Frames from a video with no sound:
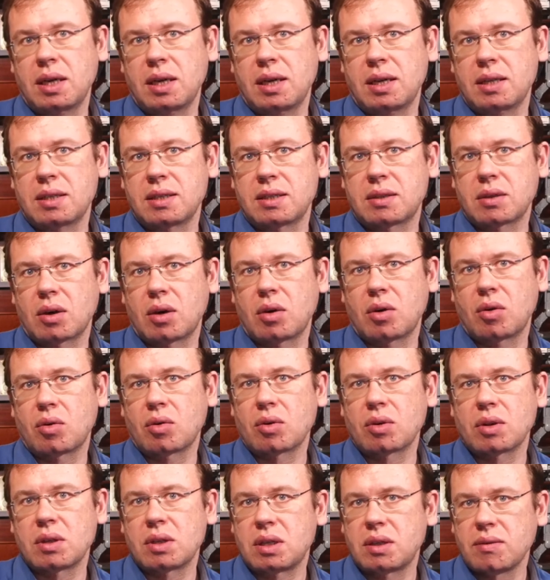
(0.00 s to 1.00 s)

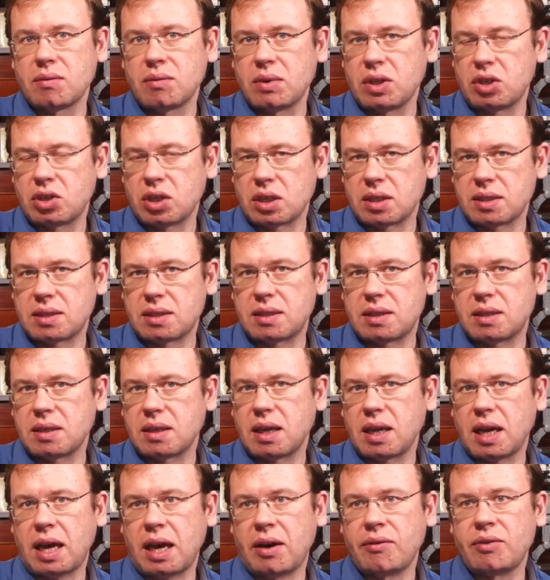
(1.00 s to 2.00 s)
So we just
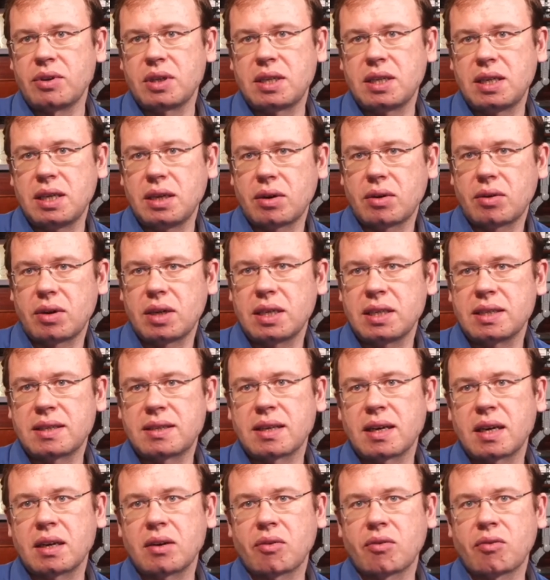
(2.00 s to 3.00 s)
have it here
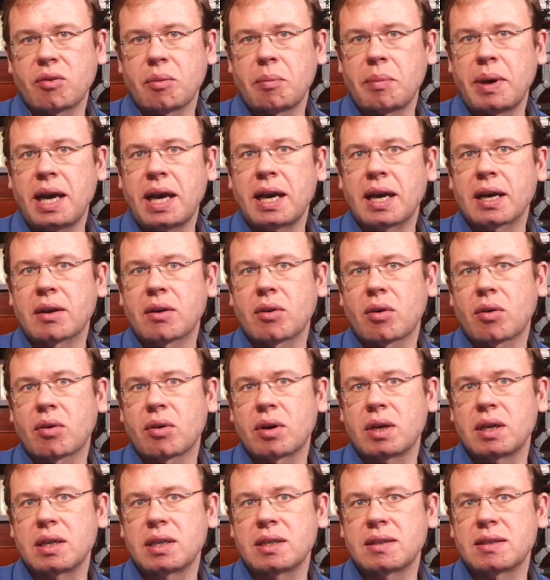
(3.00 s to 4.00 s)
inside of a bag
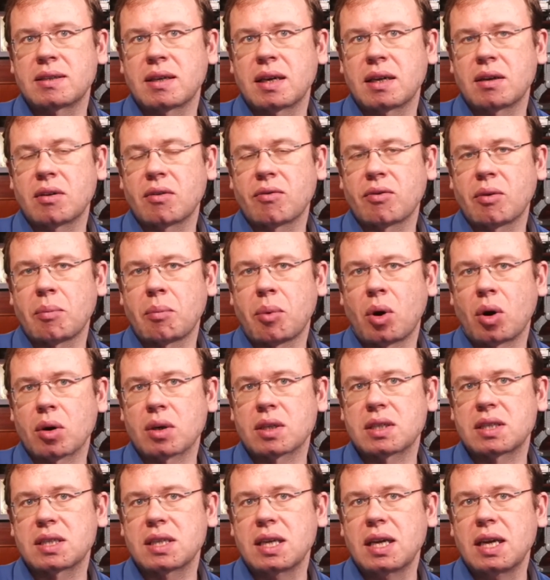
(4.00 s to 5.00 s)
or inside of a
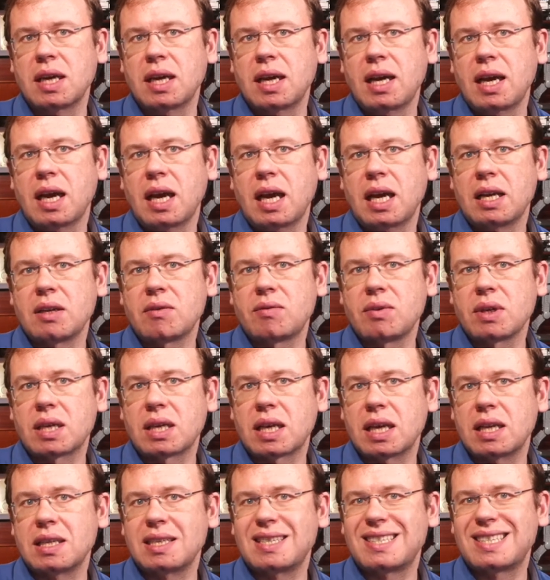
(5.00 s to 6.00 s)
box, and we
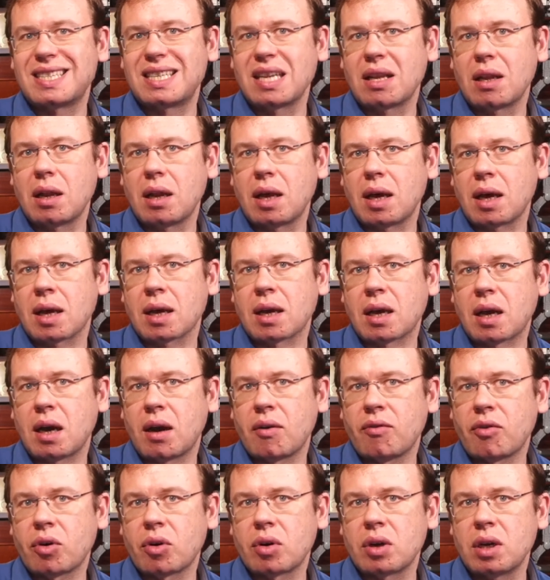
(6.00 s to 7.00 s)
can still
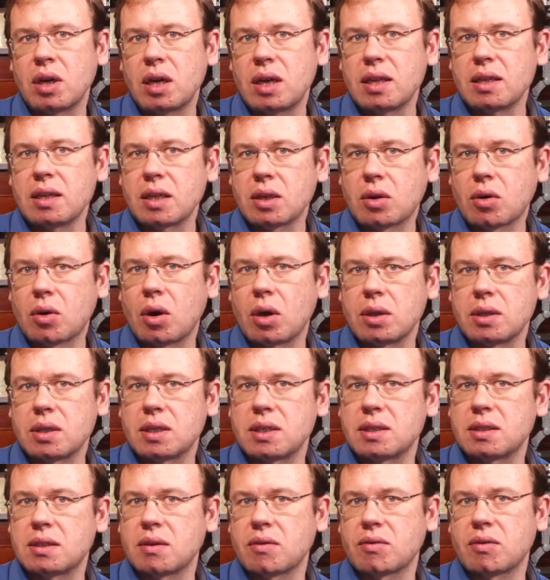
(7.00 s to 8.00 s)
uncover the
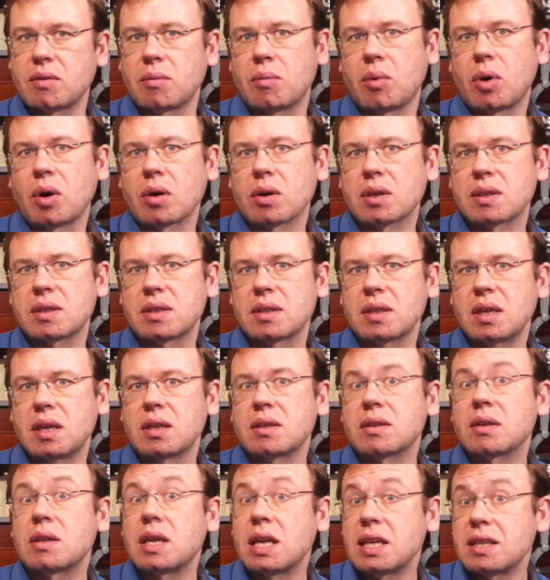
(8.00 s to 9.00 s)
contents of the box.
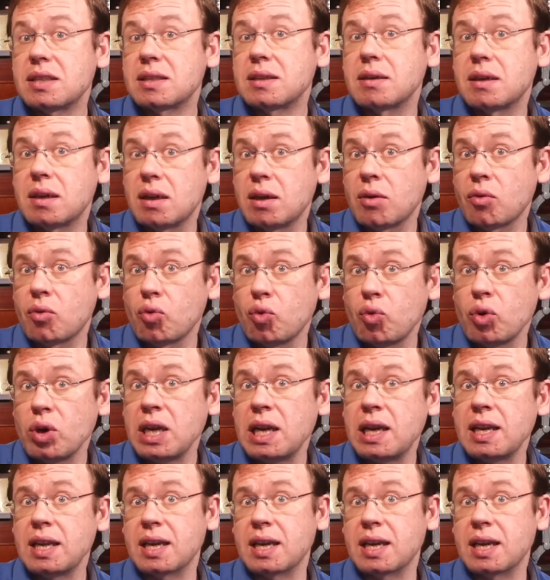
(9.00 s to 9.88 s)
So that's a really